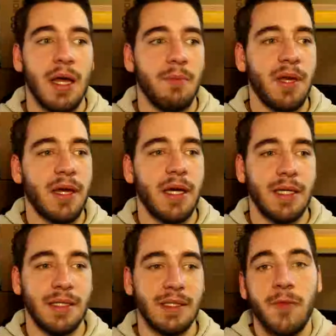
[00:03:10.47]

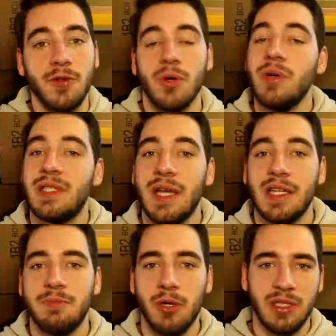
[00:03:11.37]
because there's always
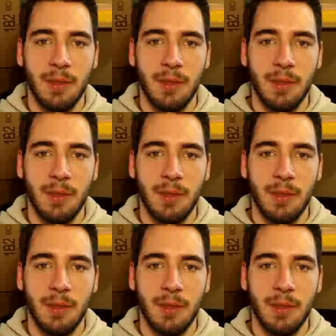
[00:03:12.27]
textbooks.